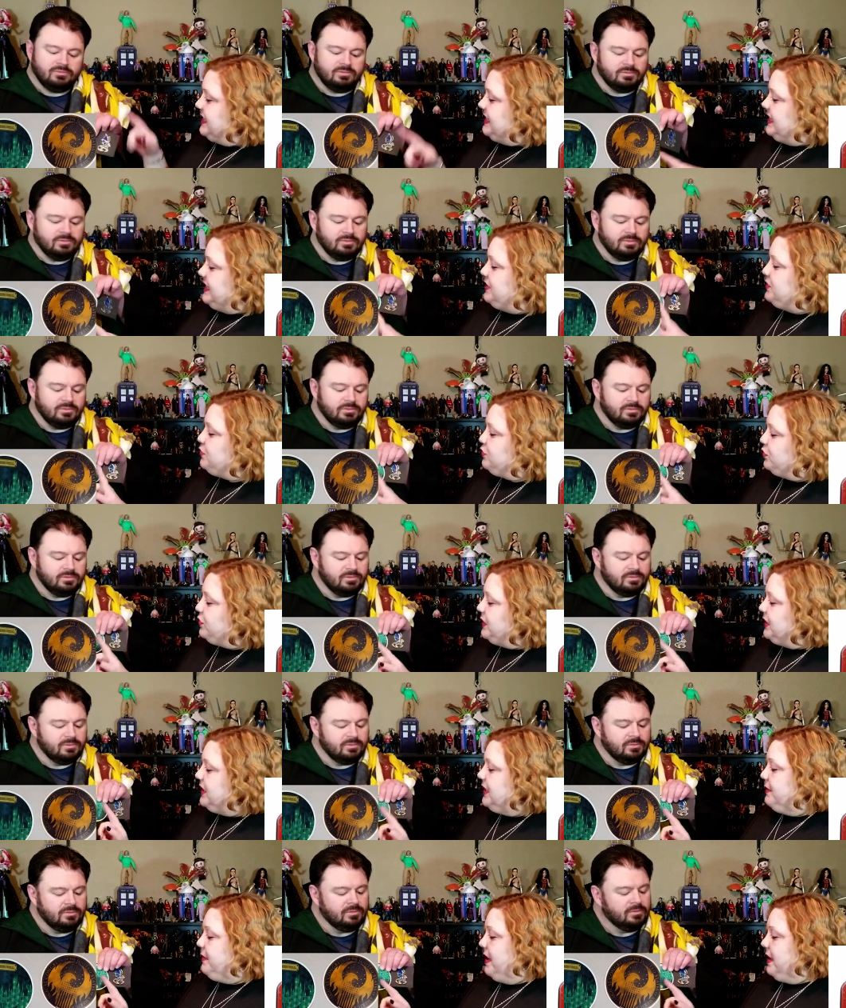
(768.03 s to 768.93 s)
Speaker 1: these
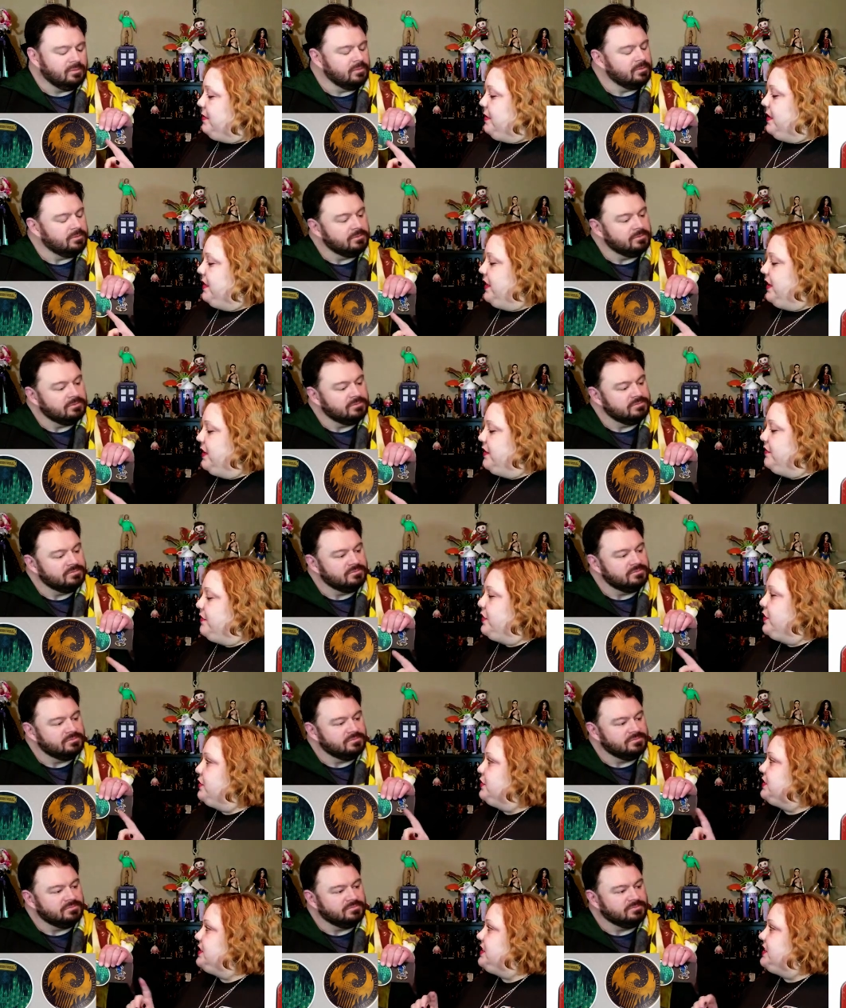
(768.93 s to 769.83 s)
really make me think of
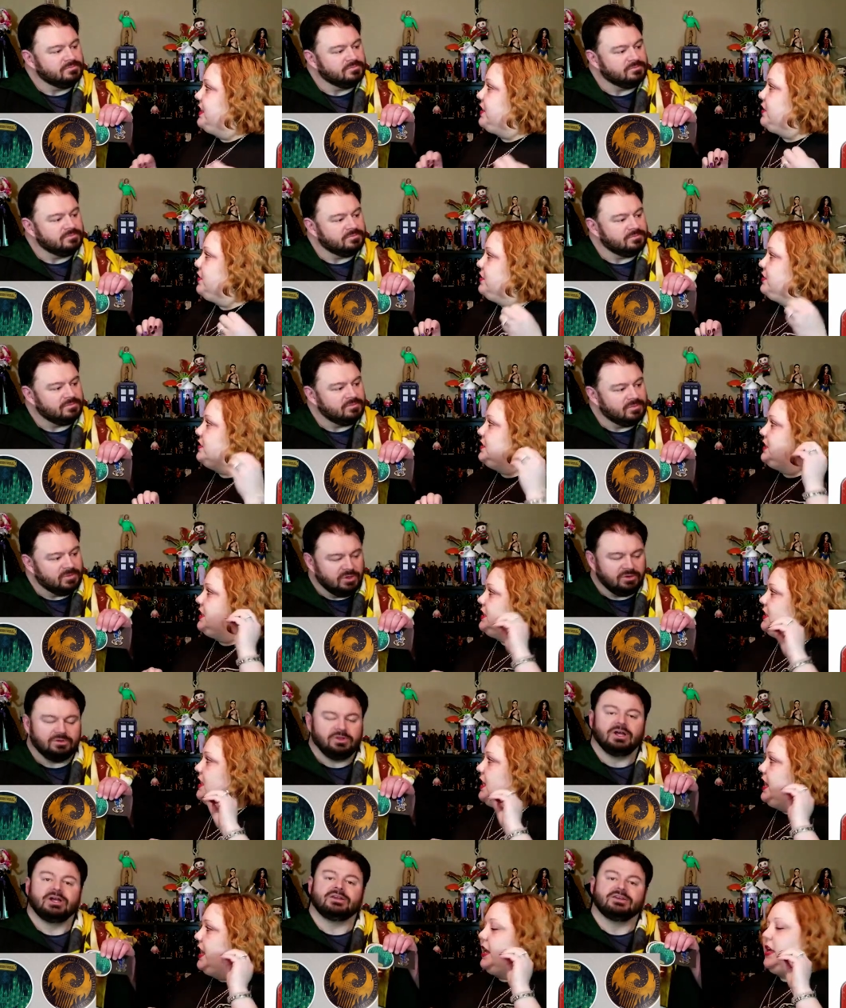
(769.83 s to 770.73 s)
those stickers. That
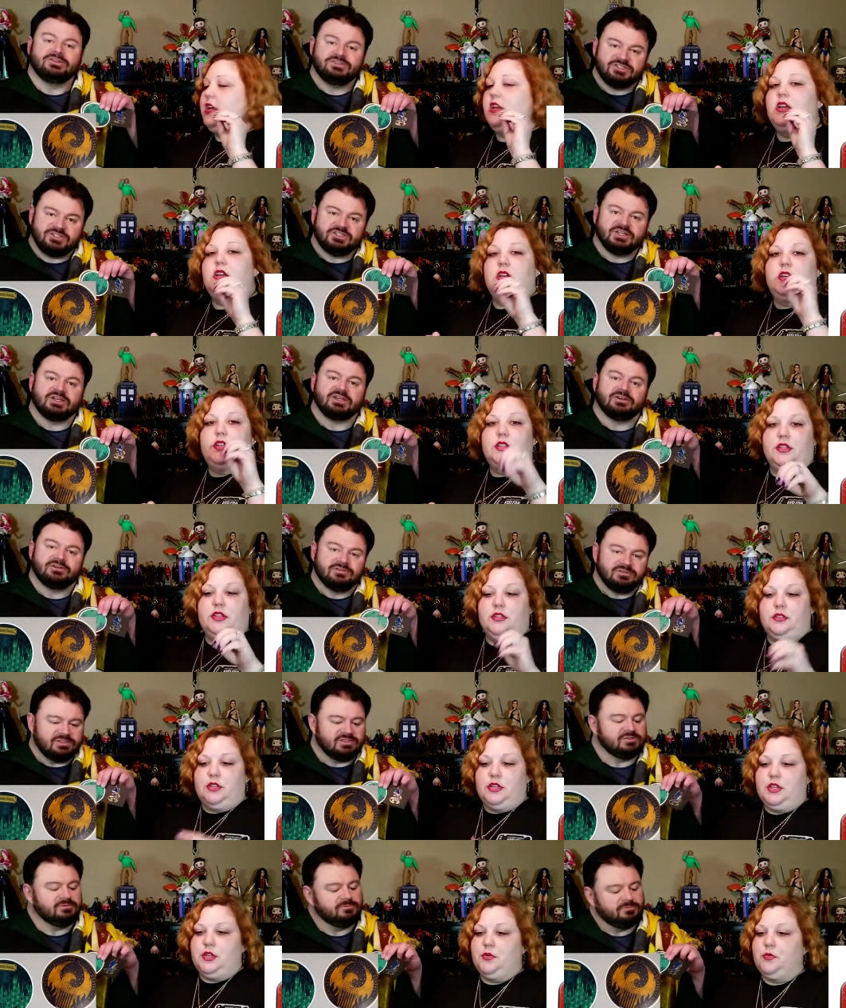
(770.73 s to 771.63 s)
your they, luggage
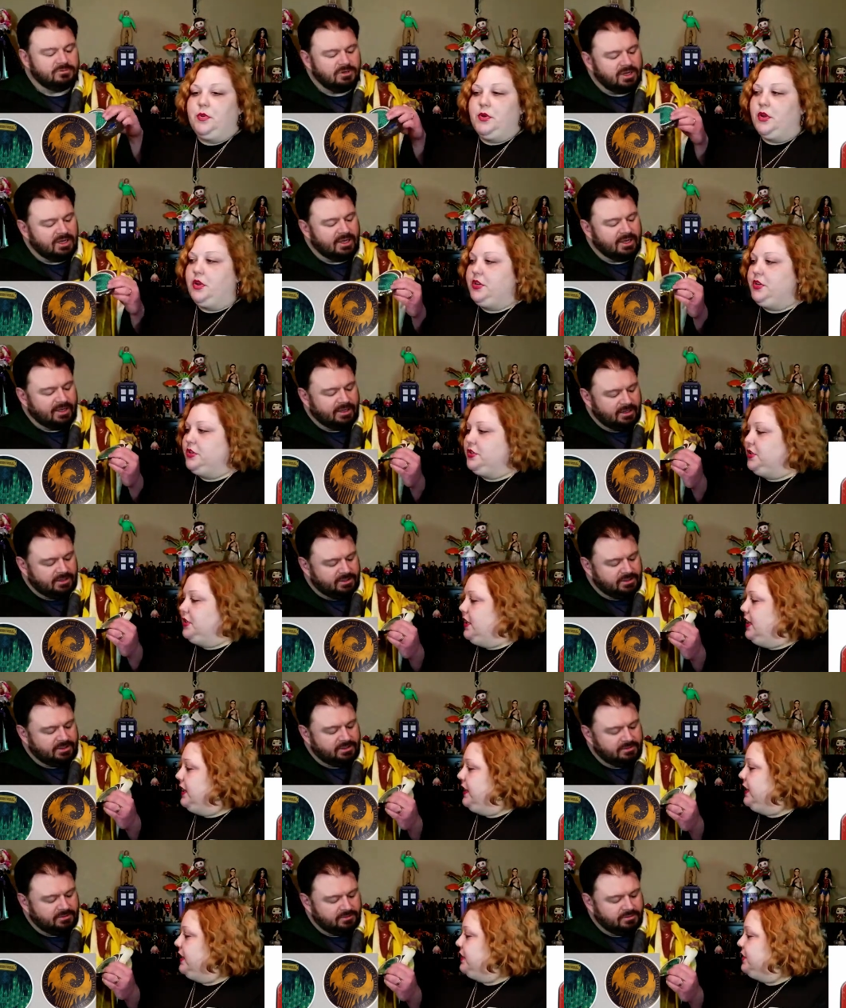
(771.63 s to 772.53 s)
stickers? That you put right. on your
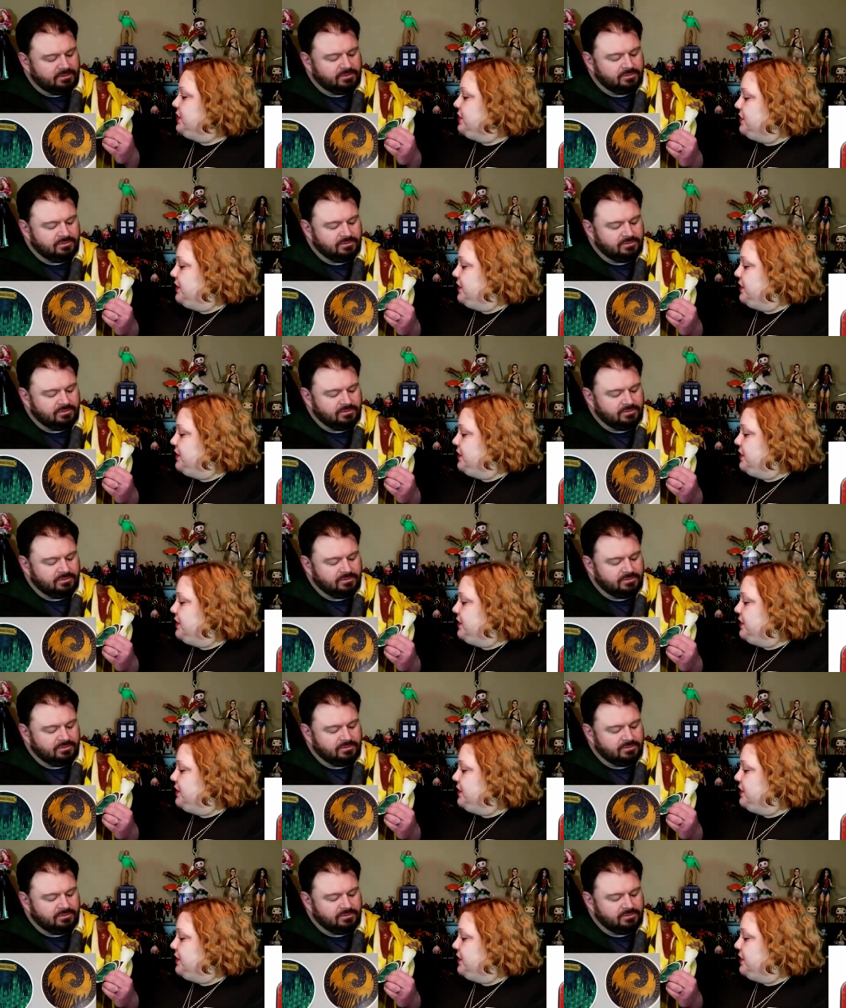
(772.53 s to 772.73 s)
luggage